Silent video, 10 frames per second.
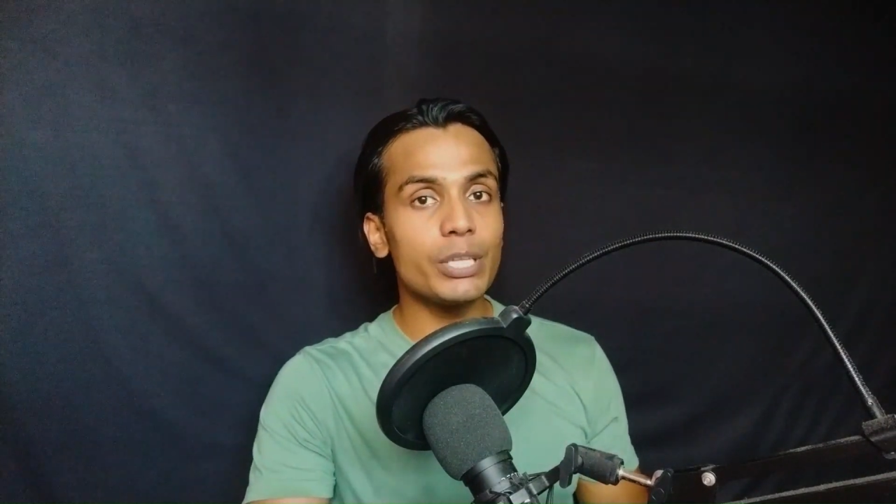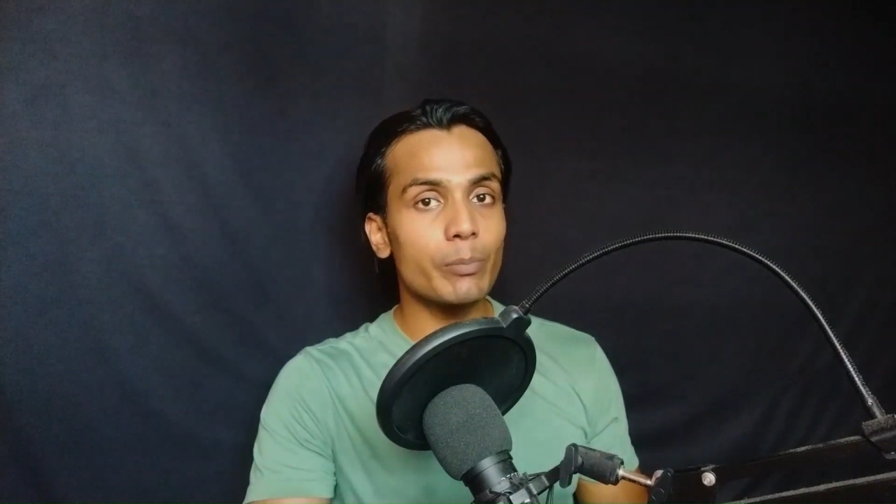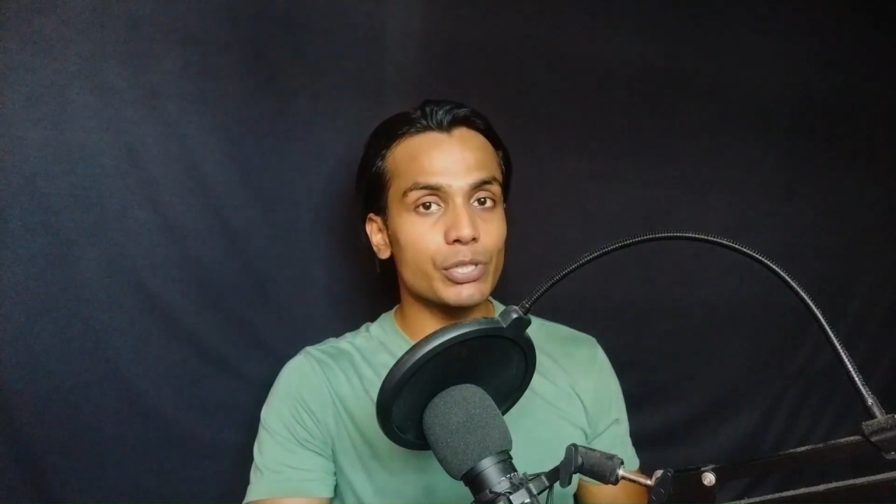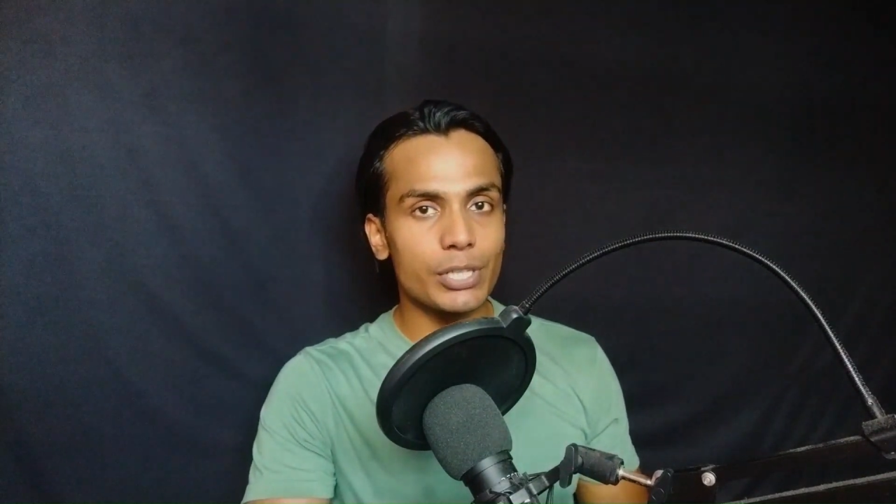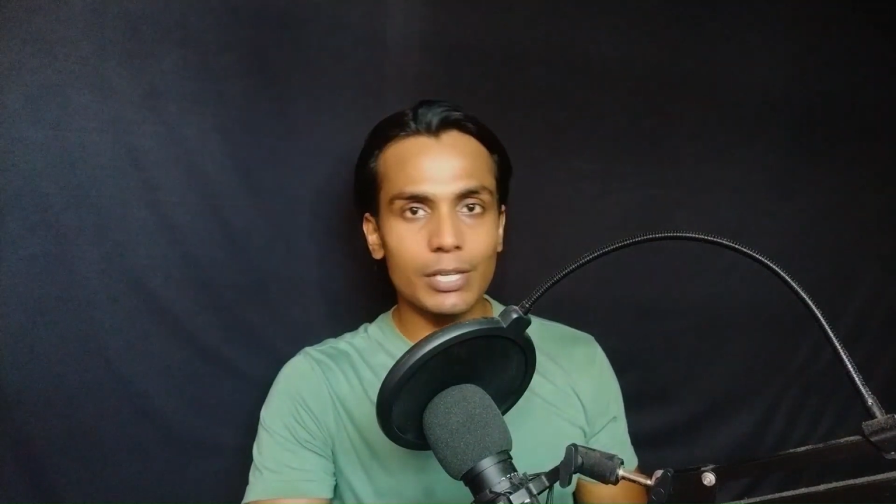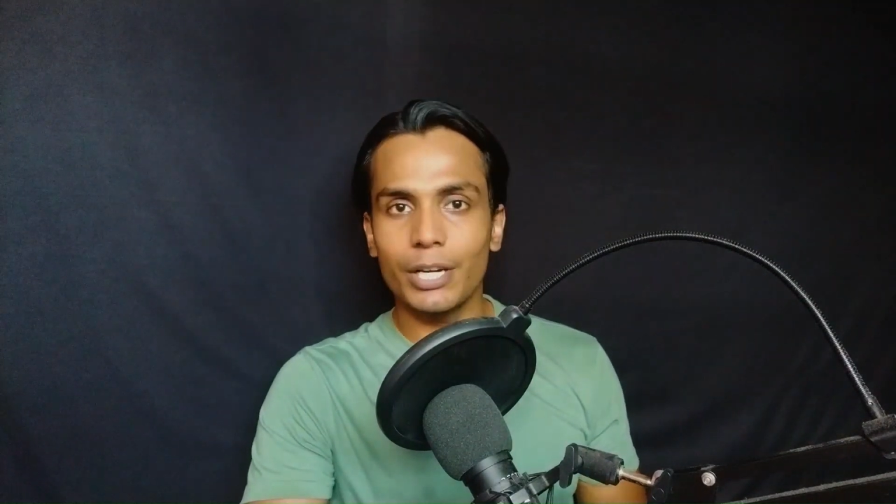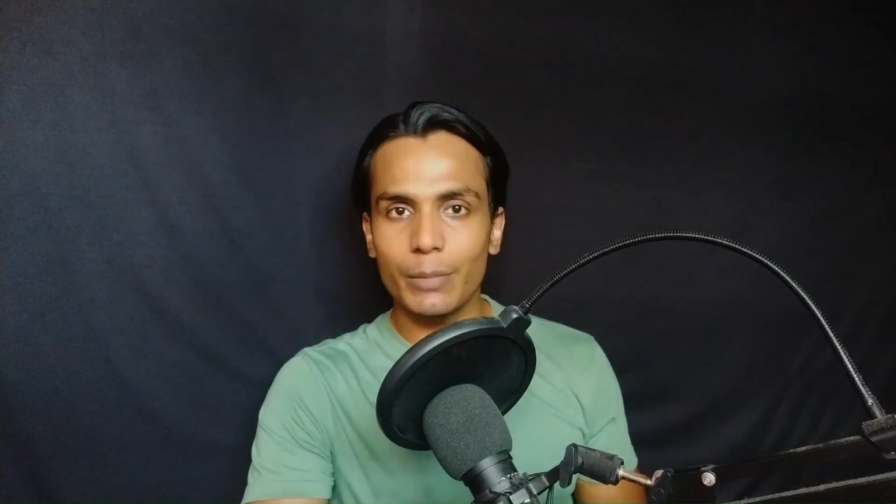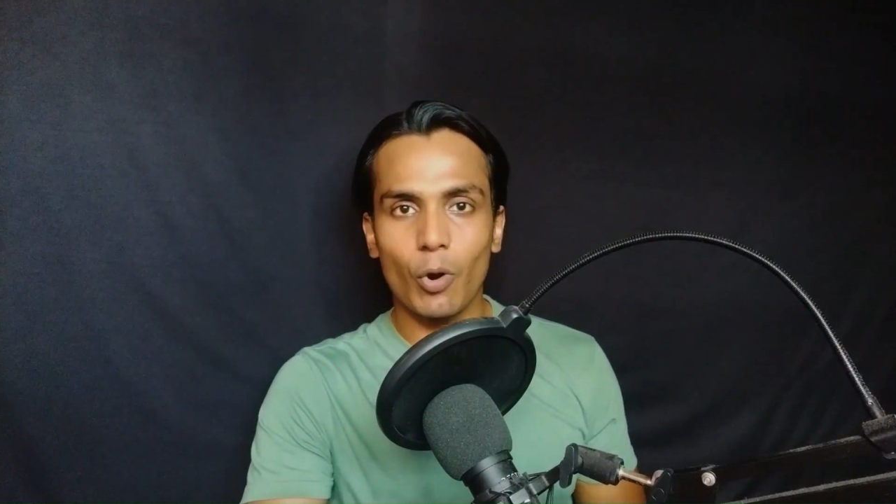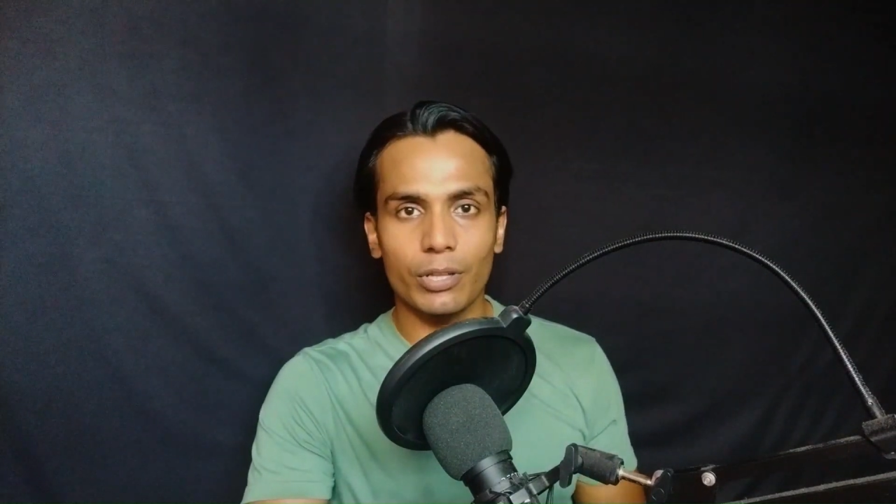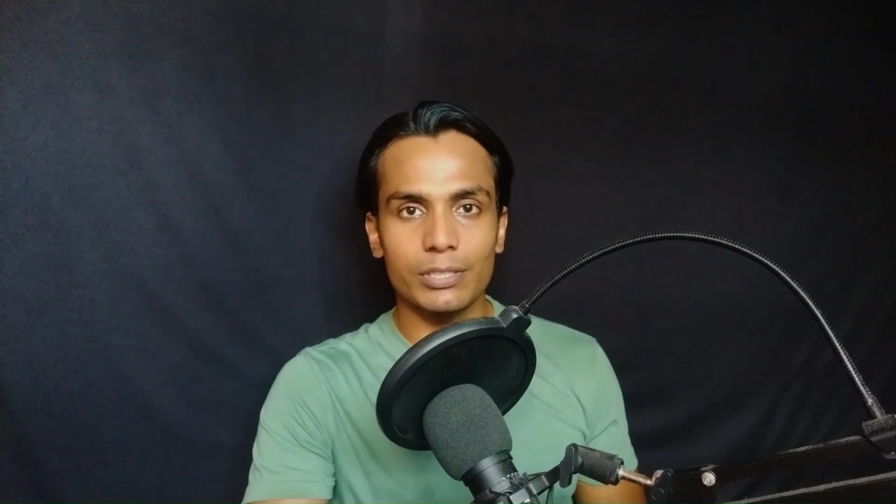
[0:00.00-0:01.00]
the machine
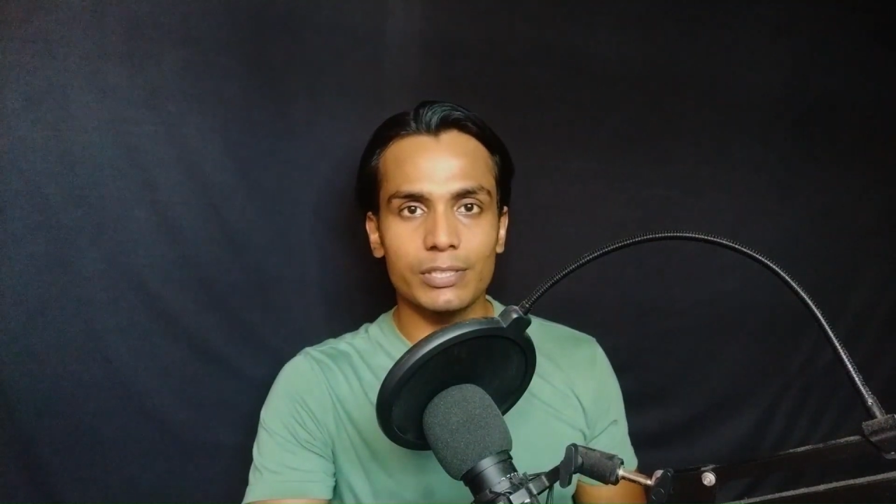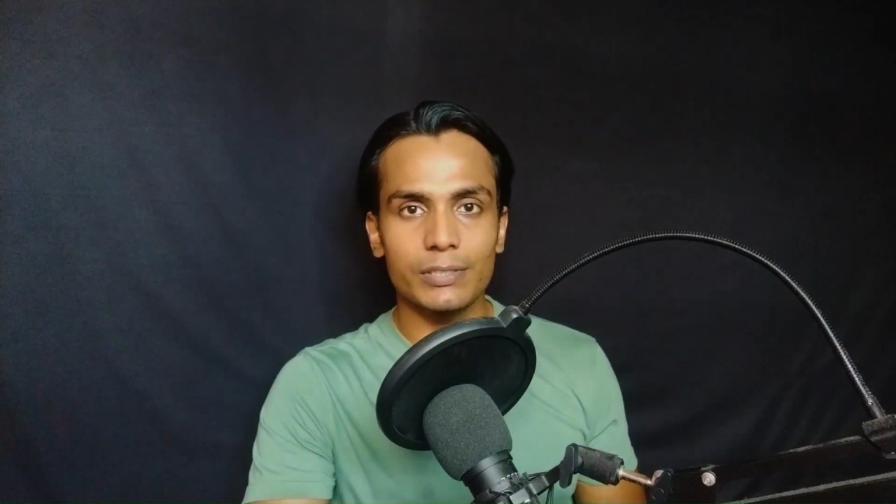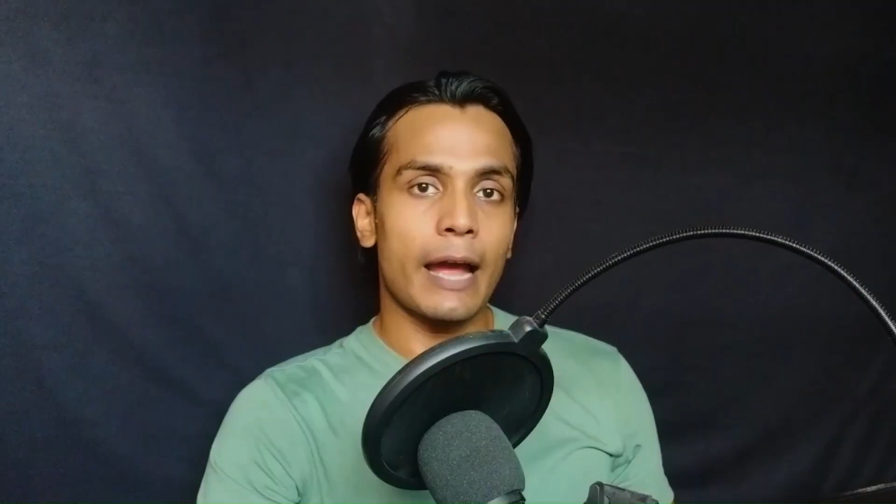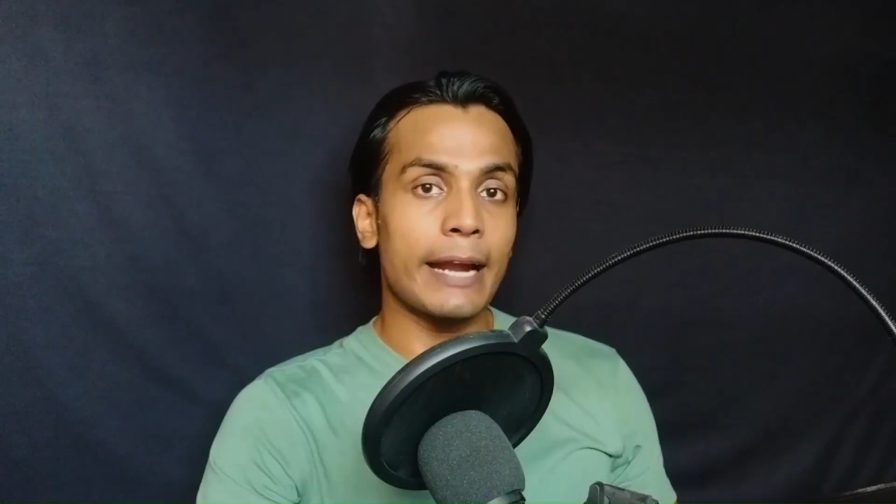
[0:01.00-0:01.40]
learning models